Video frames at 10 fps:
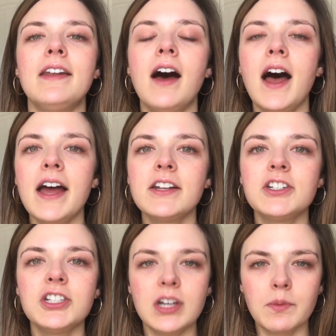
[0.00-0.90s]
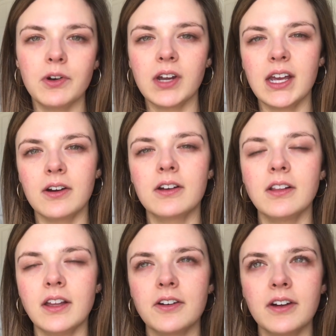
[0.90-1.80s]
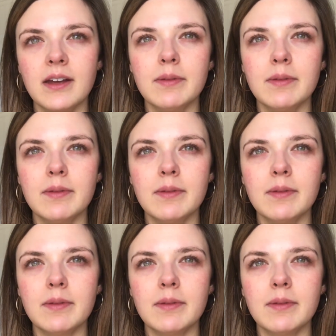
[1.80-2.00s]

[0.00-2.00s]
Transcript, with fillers: not shimmery or glittery,